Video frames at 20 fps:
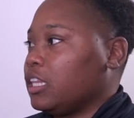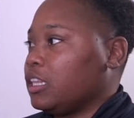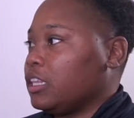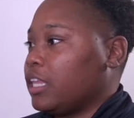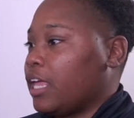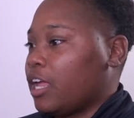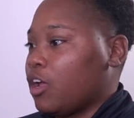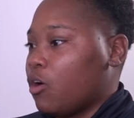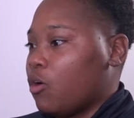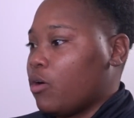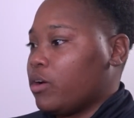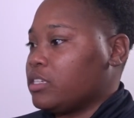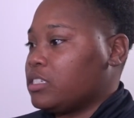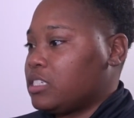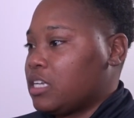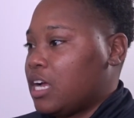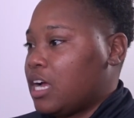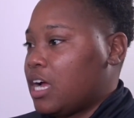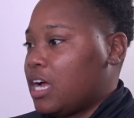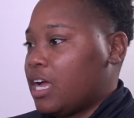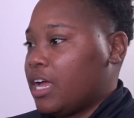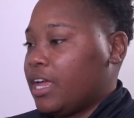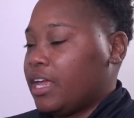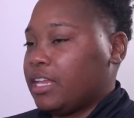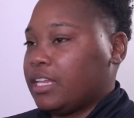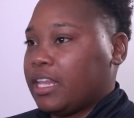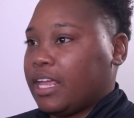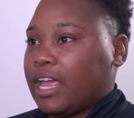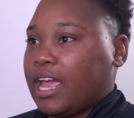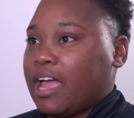go
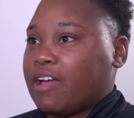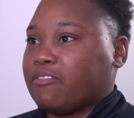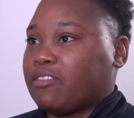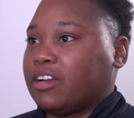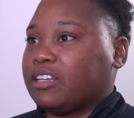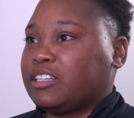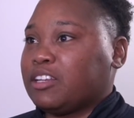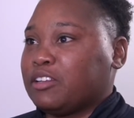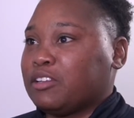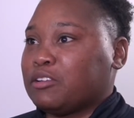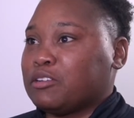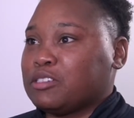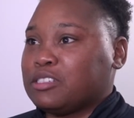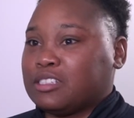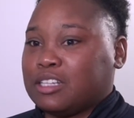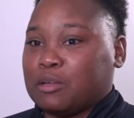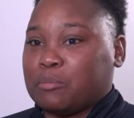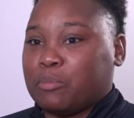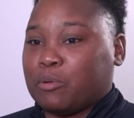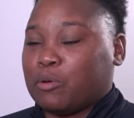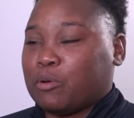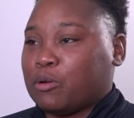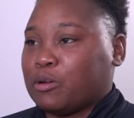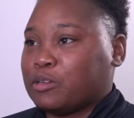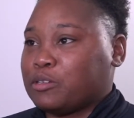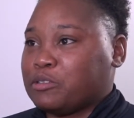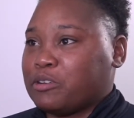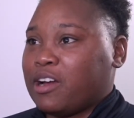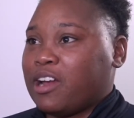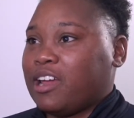inside, they have like their little
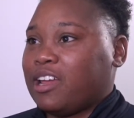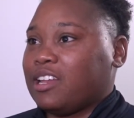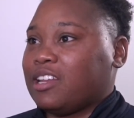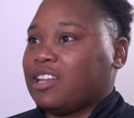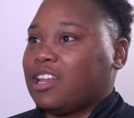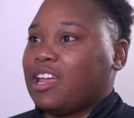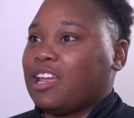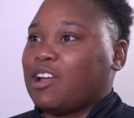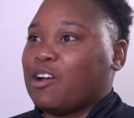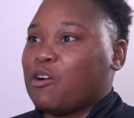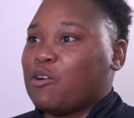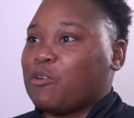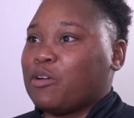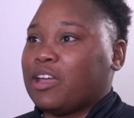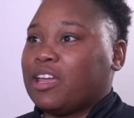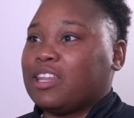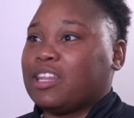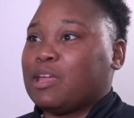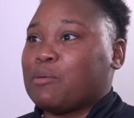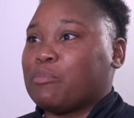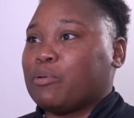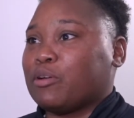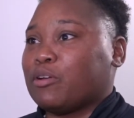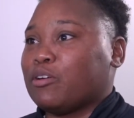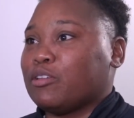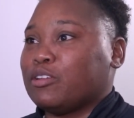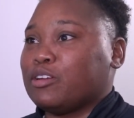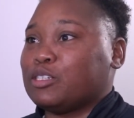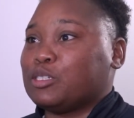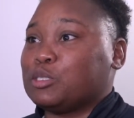slip-ons, right? And they go in, they put
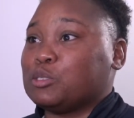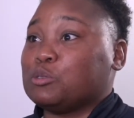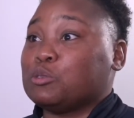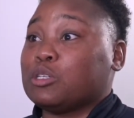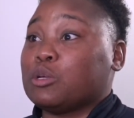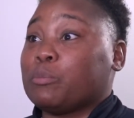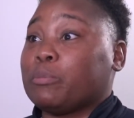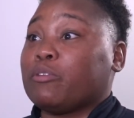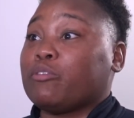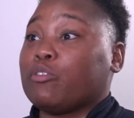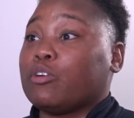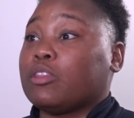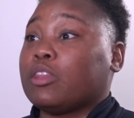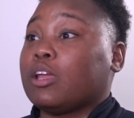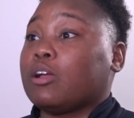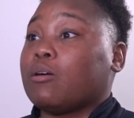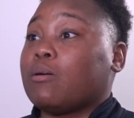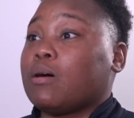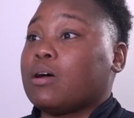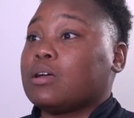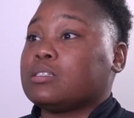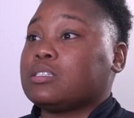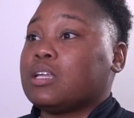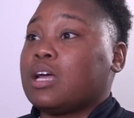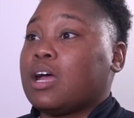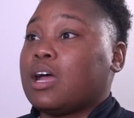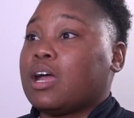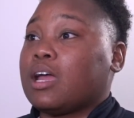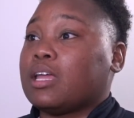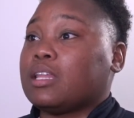on their shoes, and before they go
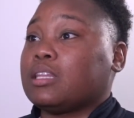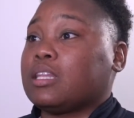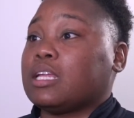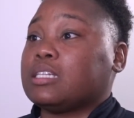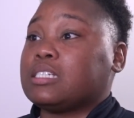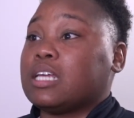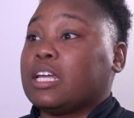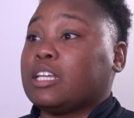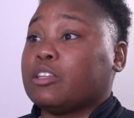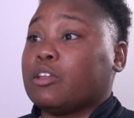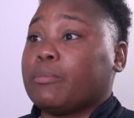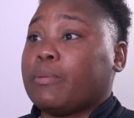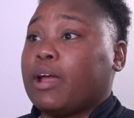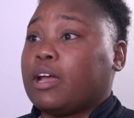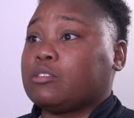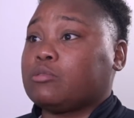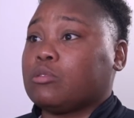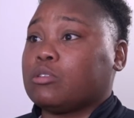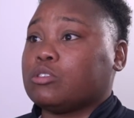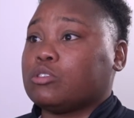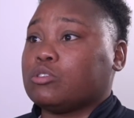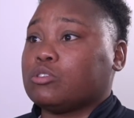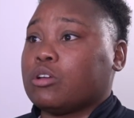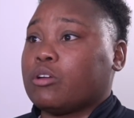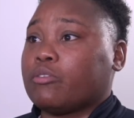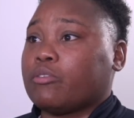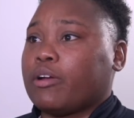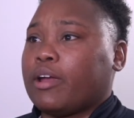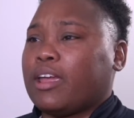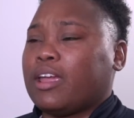outside, they take their basketball shoes
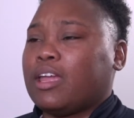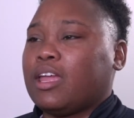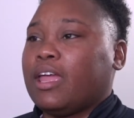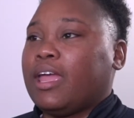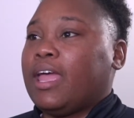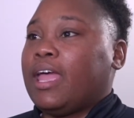off, right?